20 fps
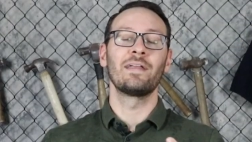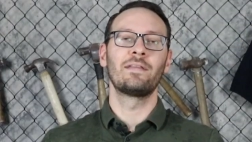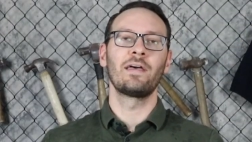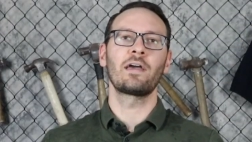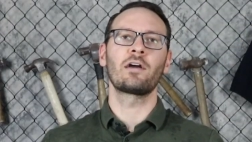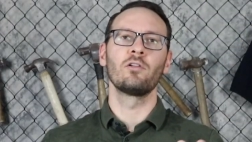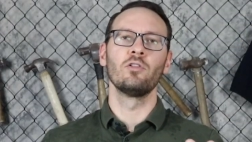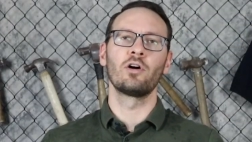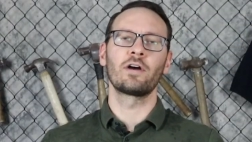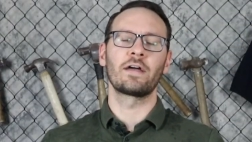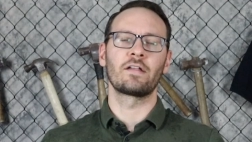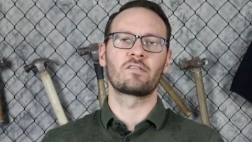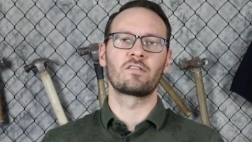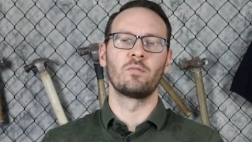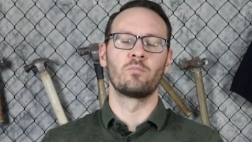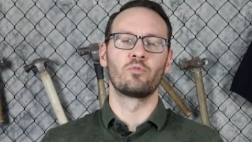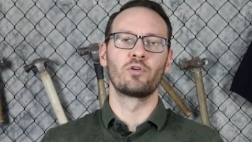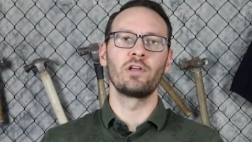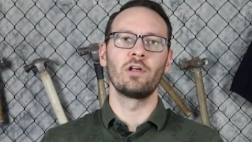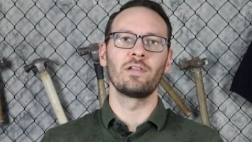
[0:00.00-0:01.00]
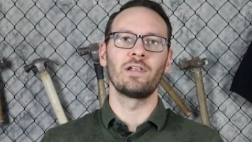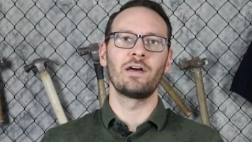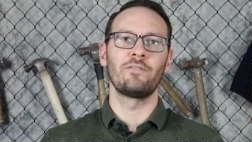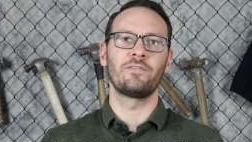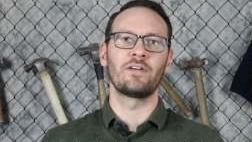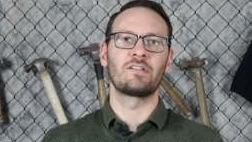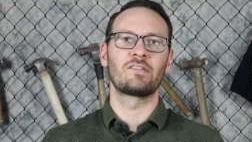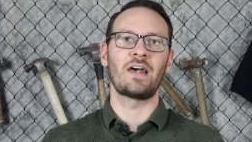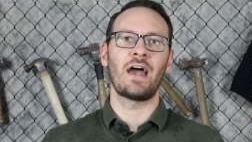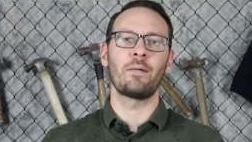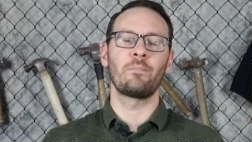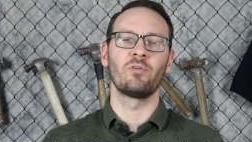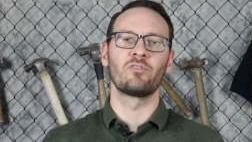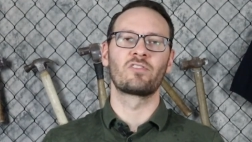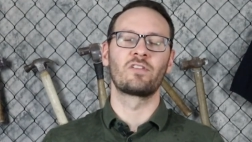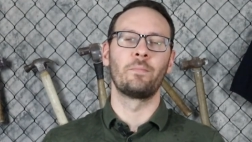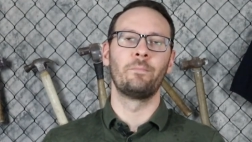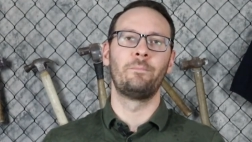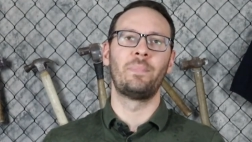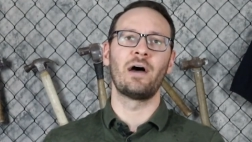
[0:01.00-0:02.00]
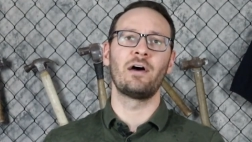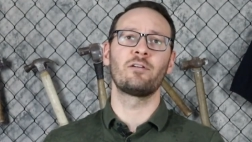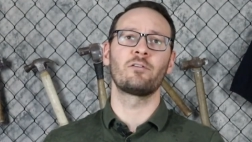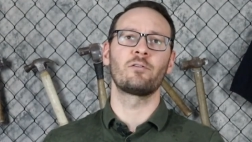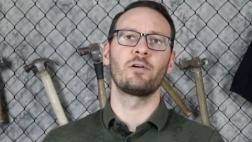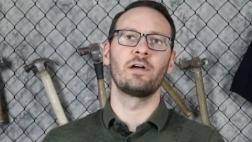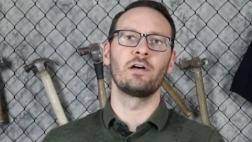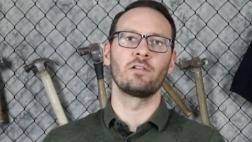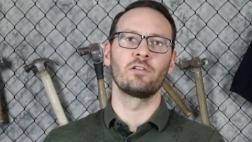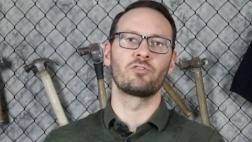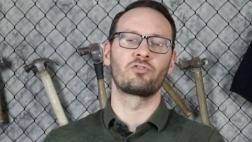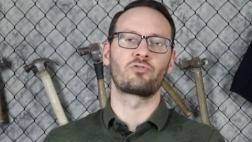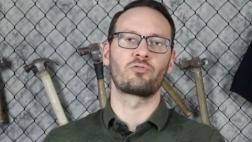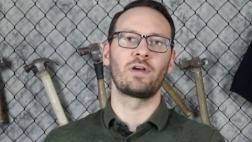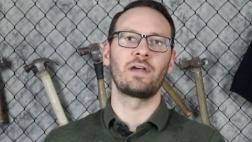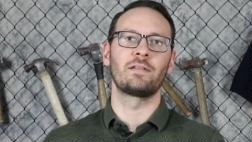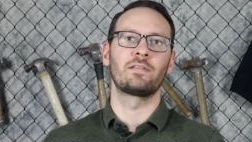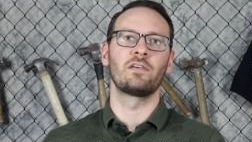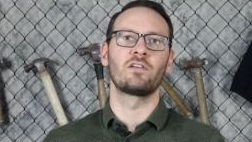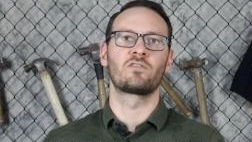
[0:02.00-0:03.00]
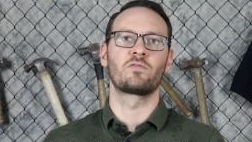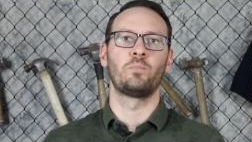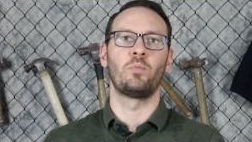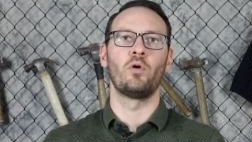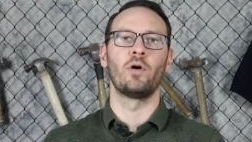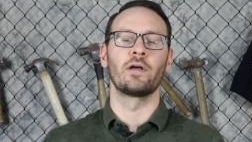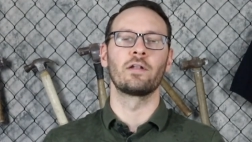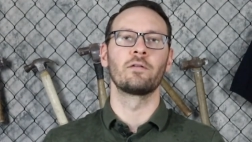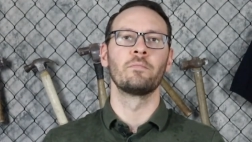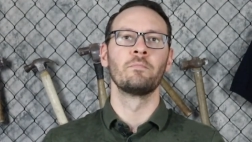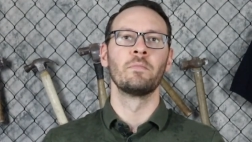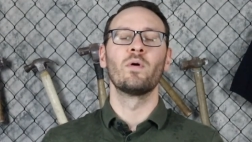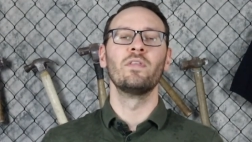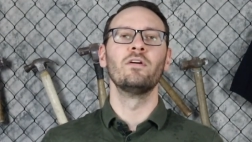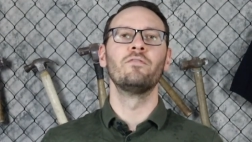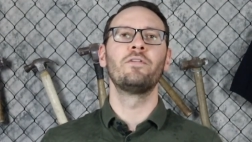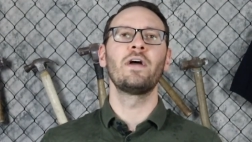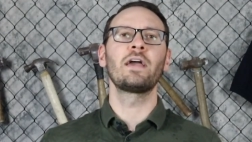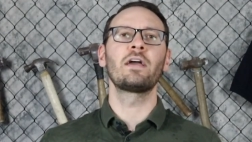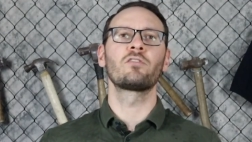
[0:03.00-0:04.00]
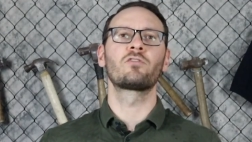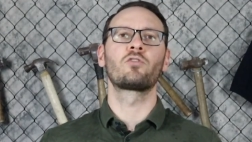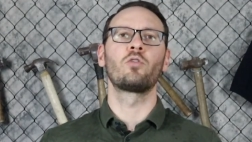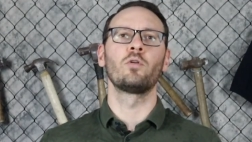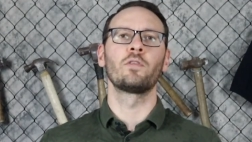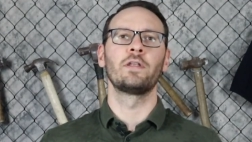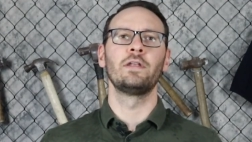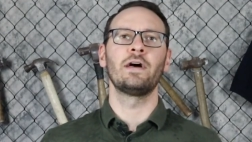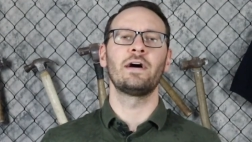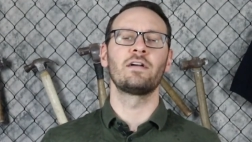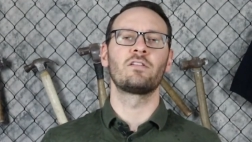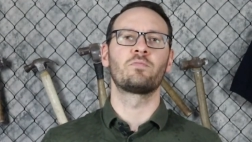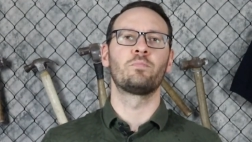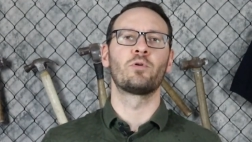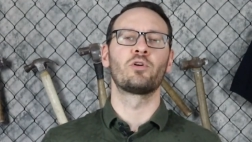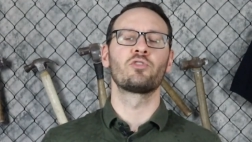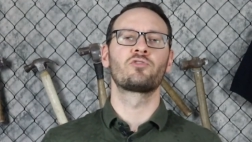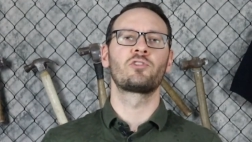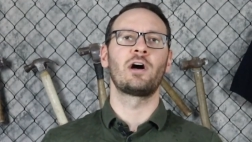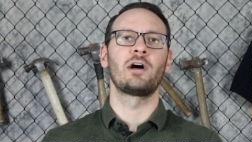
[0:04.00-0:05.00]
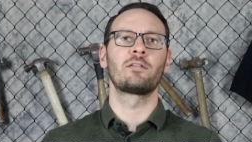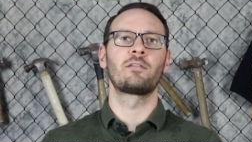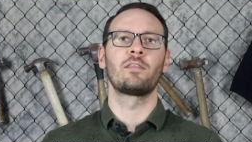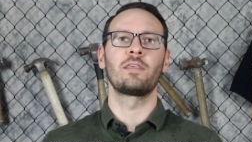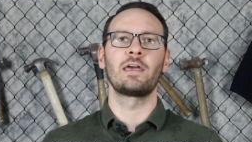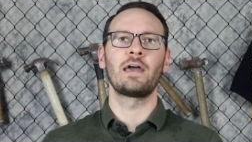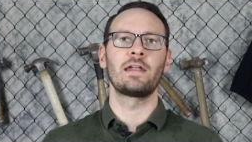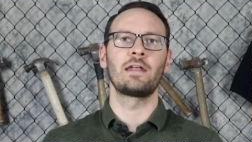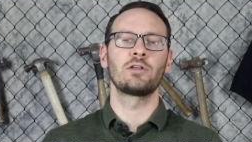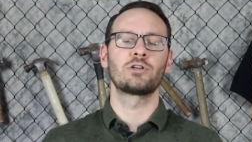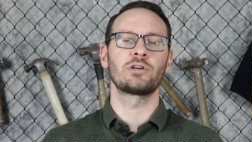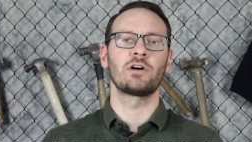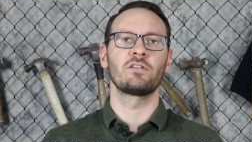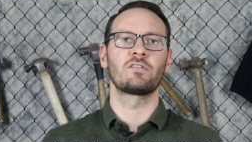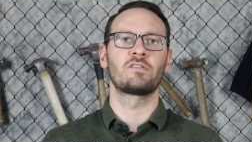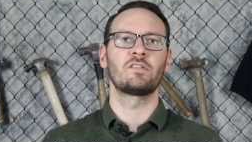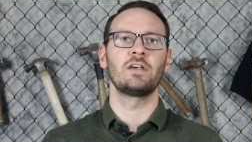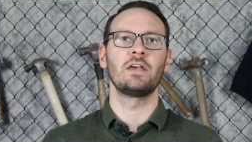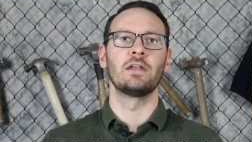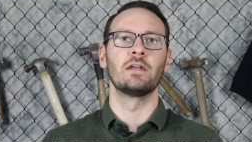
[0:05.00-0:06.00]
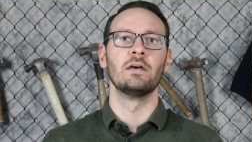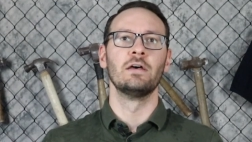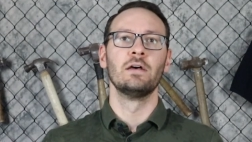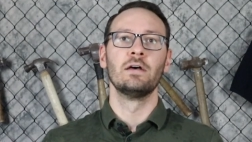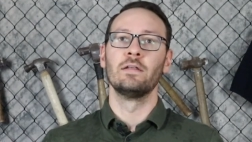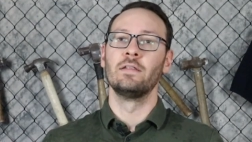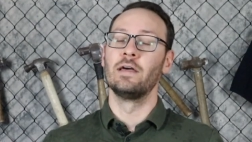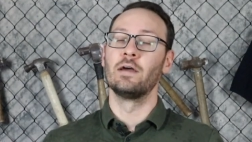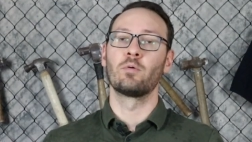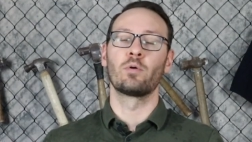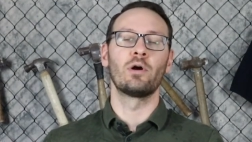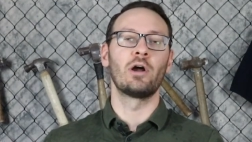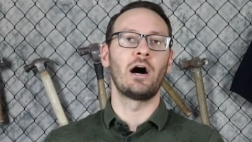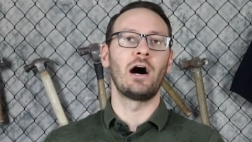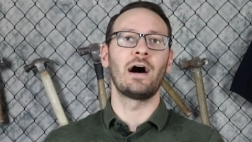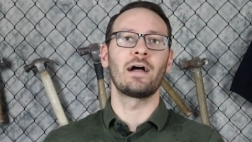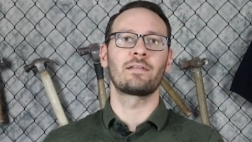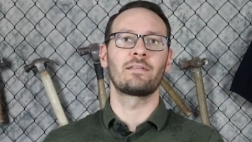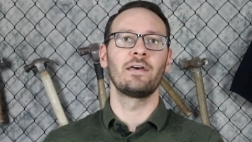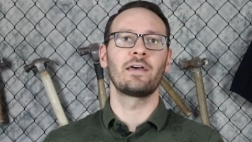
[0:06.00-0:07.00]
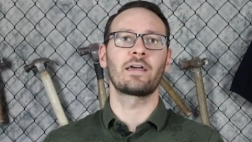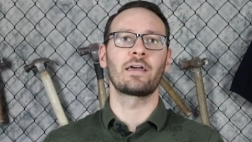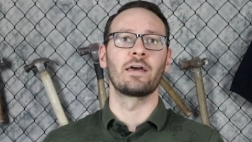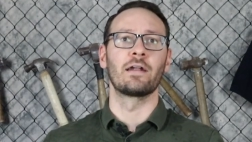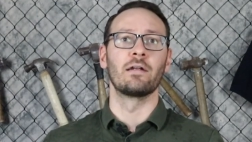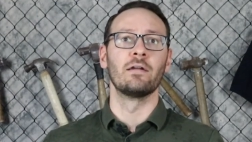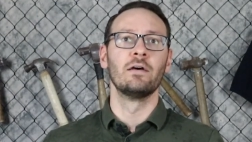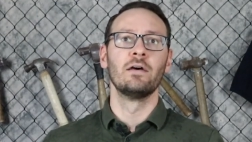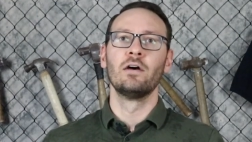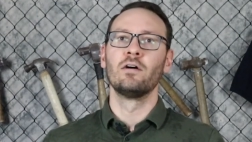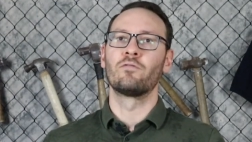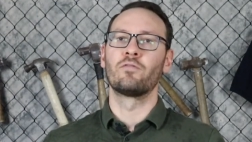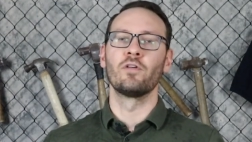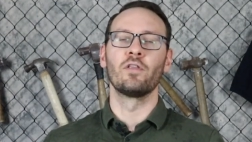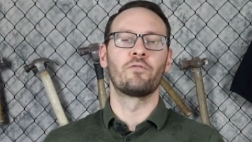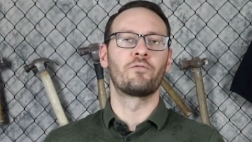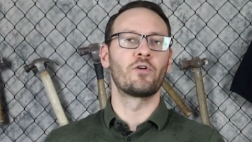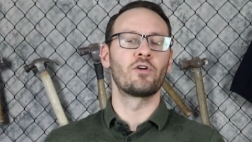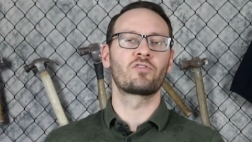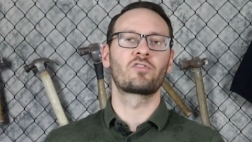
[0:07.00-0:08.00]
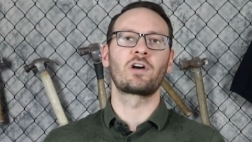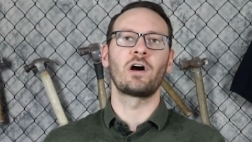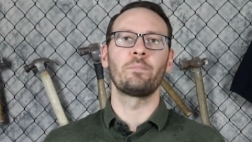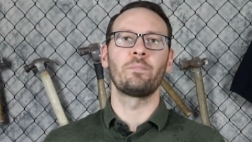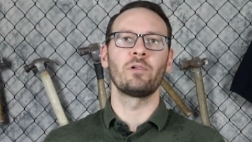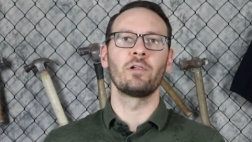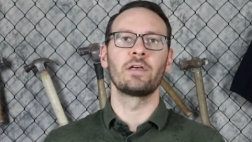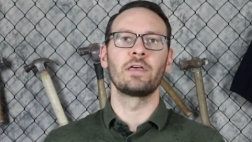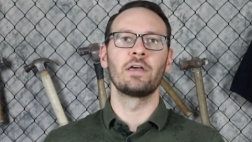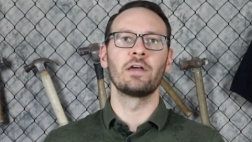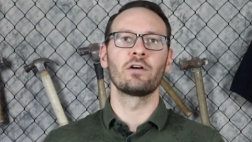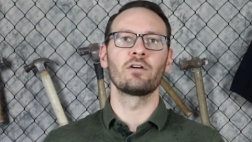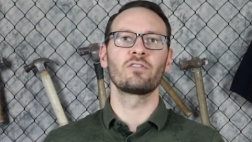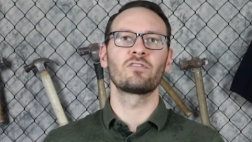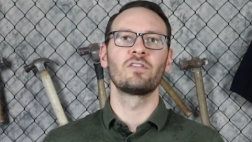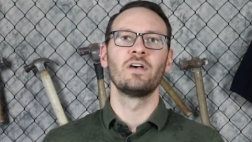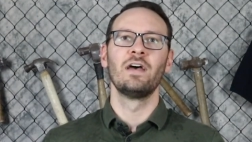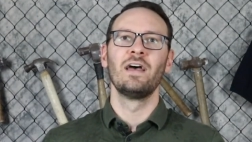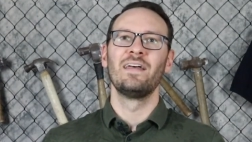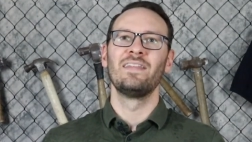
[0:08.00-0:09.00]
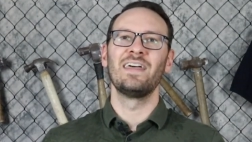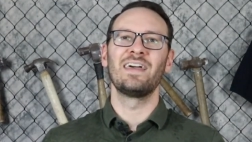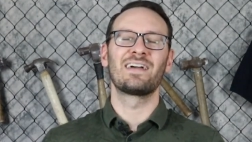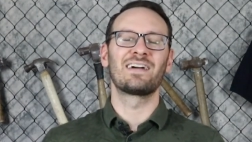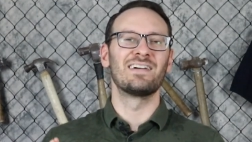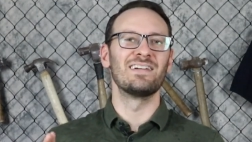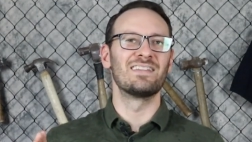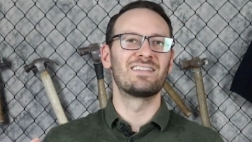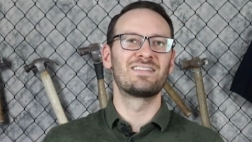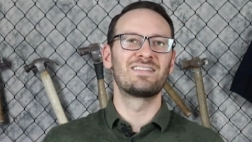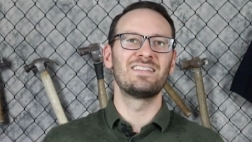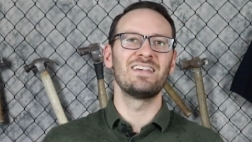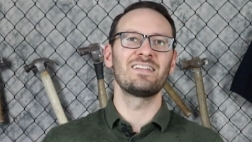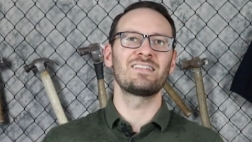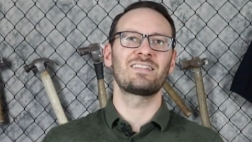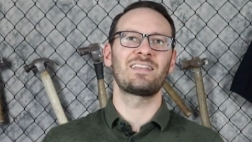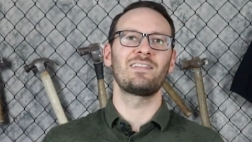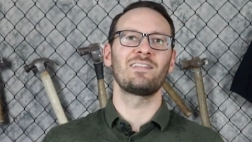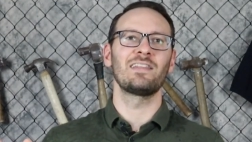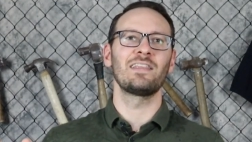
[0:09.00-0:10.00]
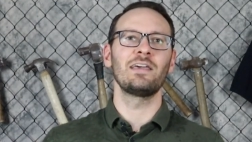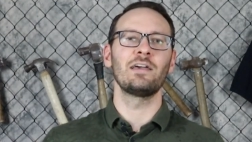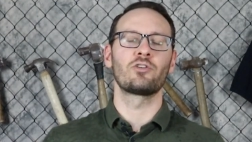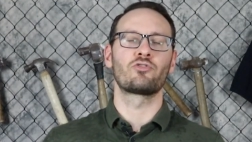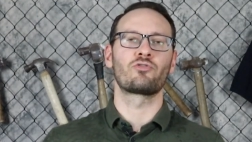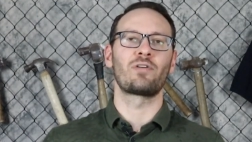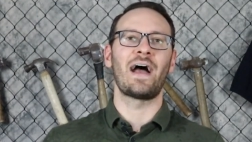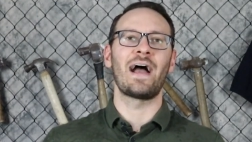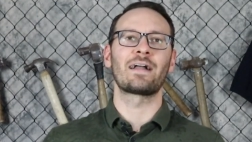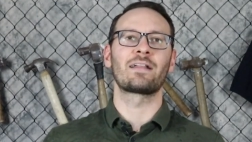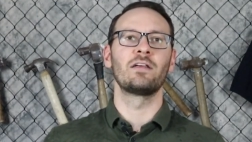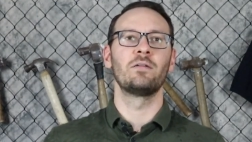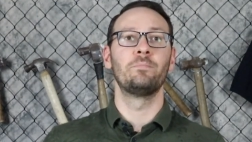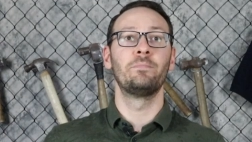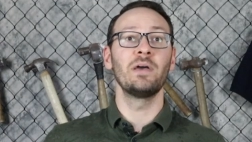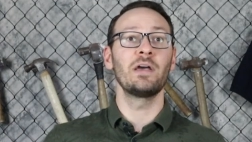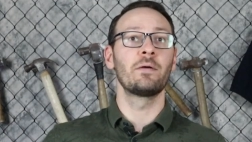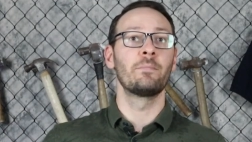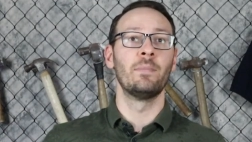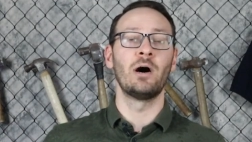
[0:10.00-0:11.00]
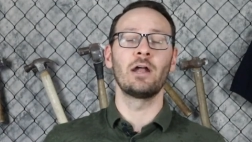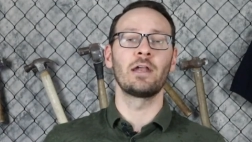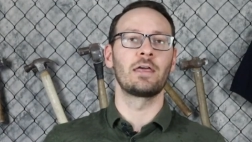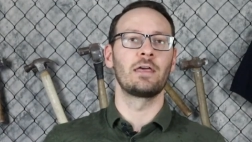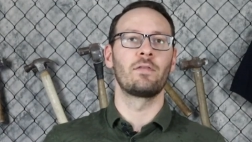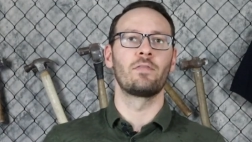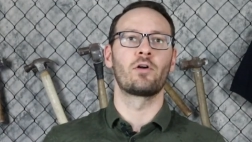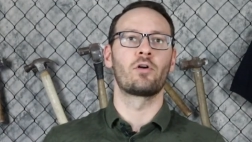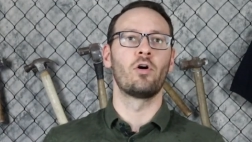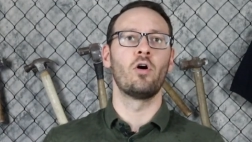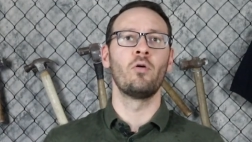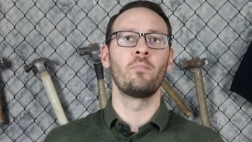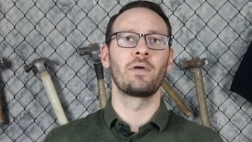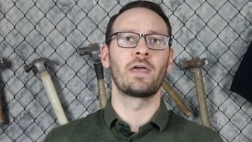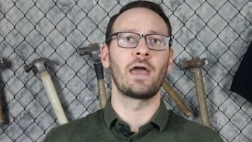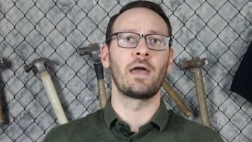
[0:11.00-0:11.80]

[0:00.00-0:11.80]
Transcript: can take a look at some real life examples to better illustrate this point. When the Vegas Golden Knights burst onto the NHL scene, they were a hot ticket. For the first couple of years, they consistently attracted big money in their home